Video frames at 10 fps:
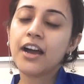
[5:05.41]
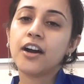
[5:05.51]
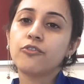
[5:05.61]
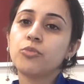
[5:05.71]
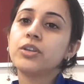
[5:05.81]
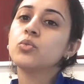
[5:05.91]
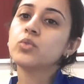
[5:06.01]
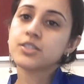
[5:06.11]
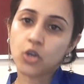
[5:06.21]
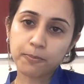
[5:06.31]
A woman who
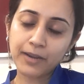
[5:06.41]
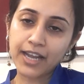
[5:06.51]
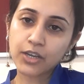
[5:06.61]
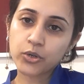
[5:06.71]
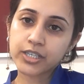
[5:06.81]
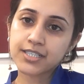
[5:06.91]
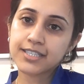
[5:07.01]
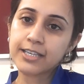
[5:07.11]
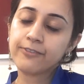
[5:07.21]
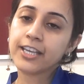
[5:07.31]
is not planning on
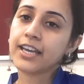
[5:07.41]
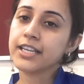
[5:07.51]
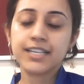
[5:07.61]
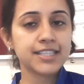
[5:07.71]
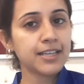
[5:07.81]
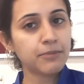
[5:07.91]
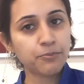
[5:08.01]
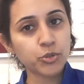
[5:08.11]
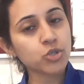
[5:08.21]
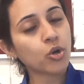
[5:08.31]
conceiving can easily be
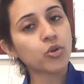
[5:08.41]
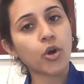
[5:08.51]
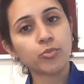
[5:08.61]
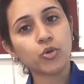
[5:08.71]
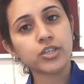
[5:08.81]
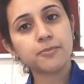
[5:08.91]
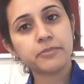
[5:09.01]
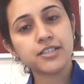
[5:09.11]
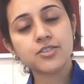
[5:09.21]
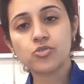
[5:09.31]
put on hormonal
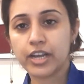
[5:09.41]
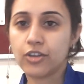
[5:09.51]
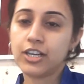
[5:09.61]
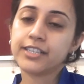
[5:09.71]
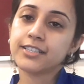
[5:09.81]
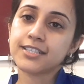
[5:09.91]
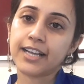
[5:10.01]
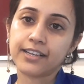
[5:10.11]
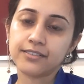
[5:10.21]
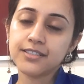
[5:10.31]
pills to regulate her
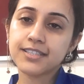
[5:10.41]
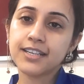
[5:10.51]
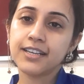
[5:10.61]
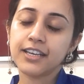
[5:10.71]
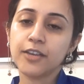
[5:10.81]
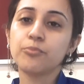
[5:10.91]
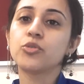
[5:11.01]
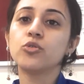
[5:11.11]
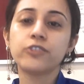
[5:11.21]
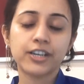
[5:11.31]
cycles,
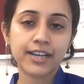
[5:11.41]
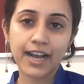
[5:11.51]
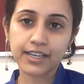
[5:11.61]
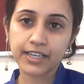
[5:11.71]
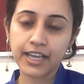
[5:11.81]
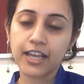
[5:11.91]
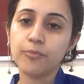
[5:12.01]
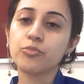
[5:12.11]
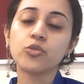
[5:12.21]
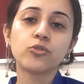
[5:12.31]
improve her acne,
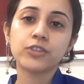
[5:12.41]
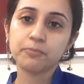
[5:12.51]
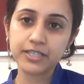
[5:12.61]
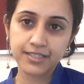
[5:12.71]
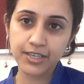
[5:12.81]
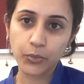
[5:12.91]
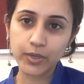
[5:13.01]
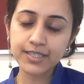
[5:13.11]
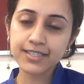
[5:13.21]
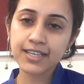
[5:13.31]
improve the
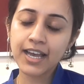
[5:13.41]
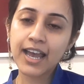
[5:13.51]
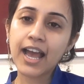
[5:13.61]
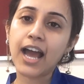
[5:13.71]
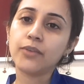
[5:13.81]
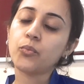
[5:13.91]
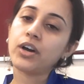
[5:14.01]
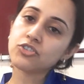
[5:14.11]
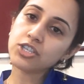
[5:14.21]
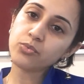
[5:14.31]
PCOS, and
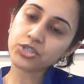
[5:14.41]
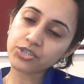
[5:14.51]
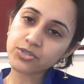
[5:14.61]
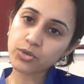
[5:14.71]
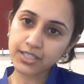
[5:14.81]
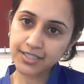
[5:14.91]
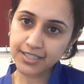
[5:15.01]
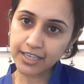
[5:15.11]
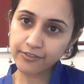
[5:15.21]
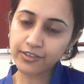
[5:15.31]
once she wishes to
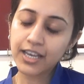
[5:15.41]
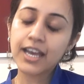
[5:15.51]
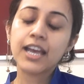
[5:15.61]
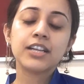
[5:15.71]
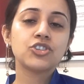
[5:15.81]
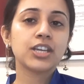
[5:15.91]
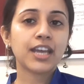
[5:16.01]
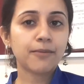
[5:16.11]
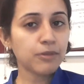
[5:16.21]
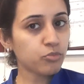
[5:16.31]
conceive, she
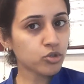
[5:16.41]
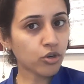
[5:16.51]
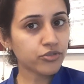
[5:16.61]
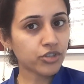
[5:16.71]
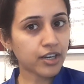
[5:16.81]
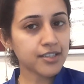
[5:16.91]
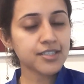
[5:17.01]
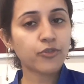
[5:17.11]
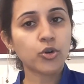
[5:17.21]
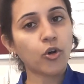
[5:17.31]
can be put on
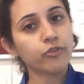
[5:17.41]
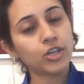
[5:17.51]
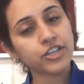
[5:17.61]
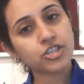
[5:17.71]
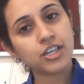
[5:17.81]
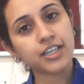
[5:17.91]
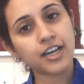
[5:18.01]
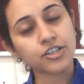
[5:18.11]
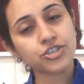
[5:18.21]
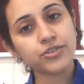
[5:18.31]
drugs for ovulation
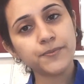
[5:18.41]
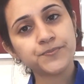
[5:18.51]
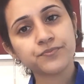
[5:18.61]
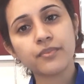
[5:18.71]
induction.